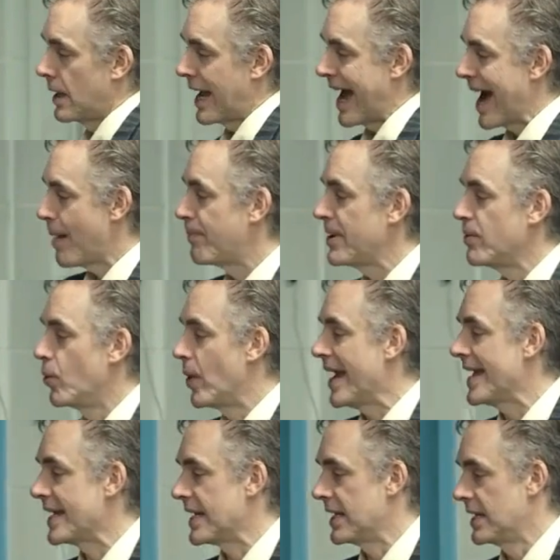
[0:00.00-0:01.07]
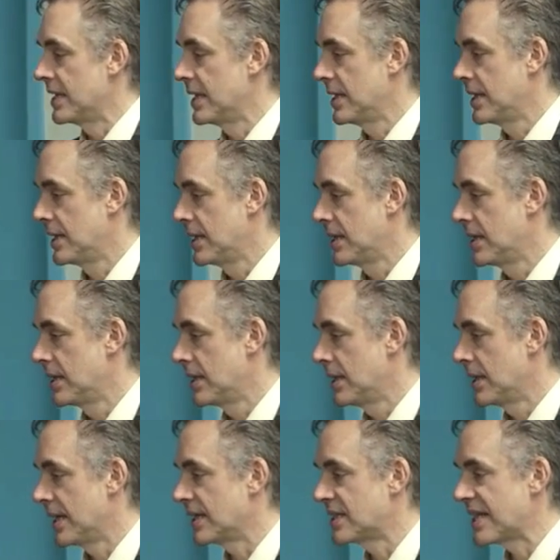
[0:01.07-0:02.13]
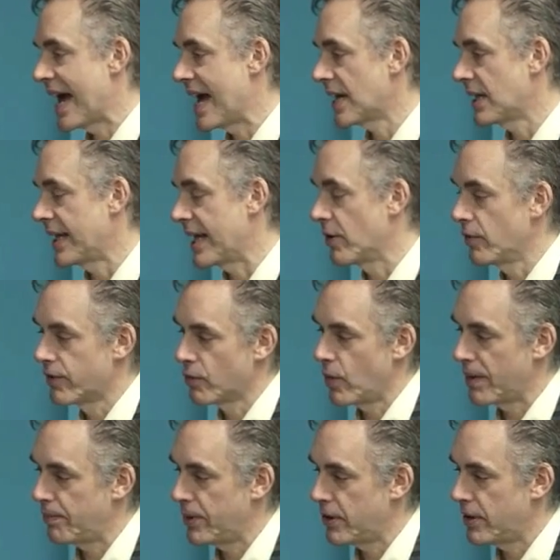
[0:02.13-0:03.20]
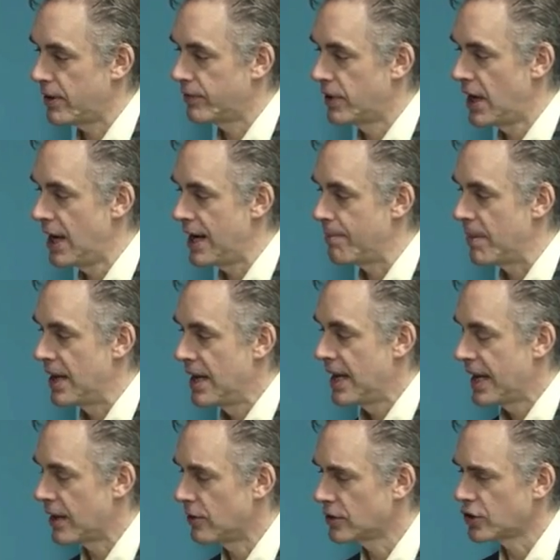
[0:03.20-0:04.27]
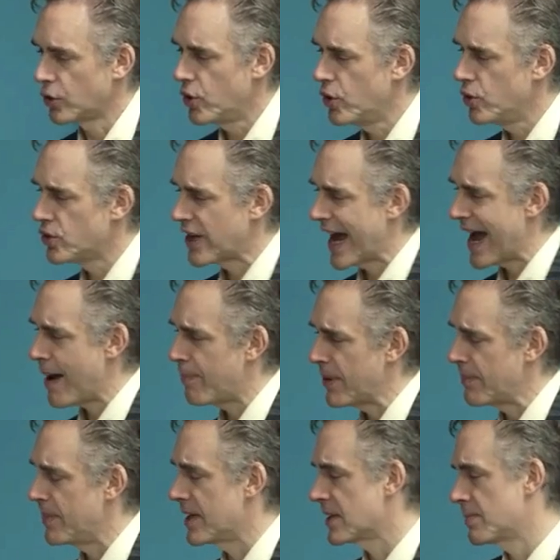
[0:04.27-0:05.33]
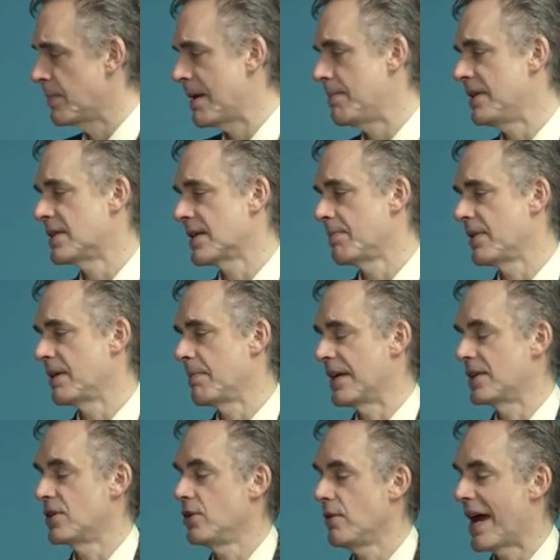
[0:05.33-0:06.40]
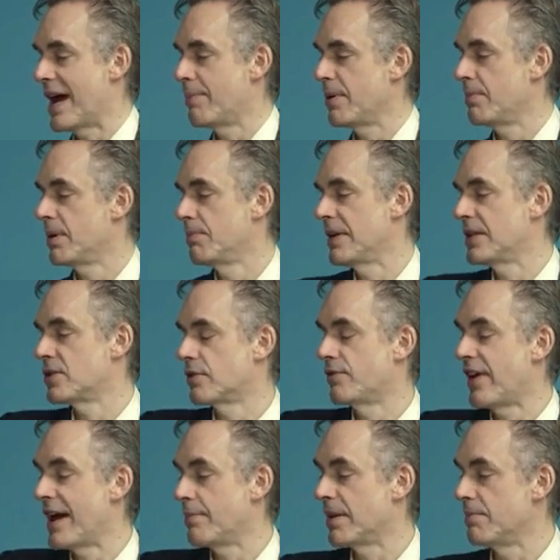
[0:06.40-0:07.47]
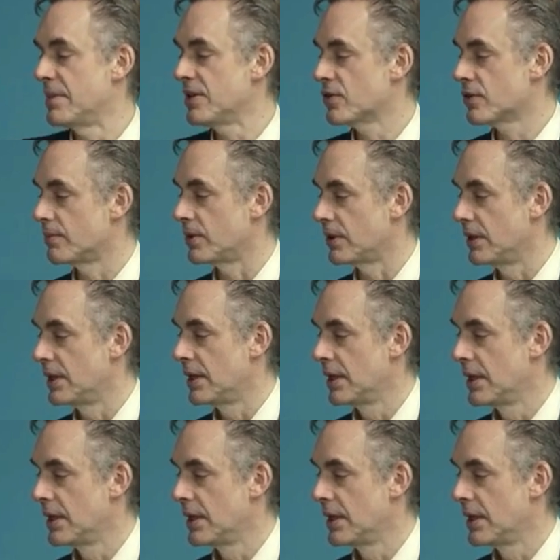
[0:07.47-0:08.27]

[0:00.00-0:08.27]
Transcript: happy when exactly, and over what period of time, and also who's happy, because maybe something makes you happy but makes your family miserable.